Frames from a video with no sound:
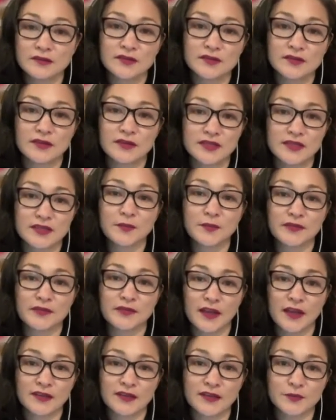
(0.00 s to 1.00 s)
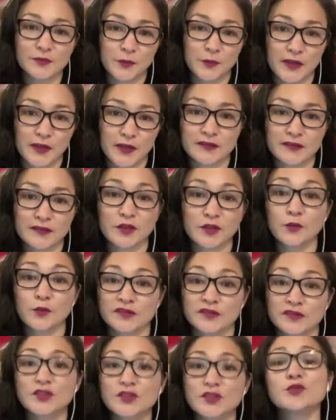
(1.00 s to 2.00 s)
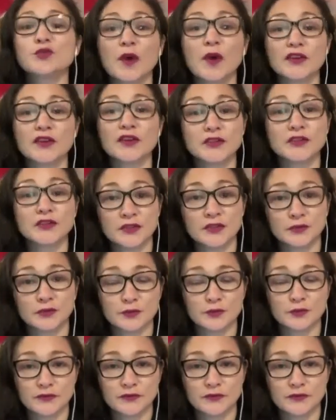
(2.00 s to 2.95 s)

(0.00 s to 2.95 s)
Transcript: just the tip of the iceberg, because there was too much to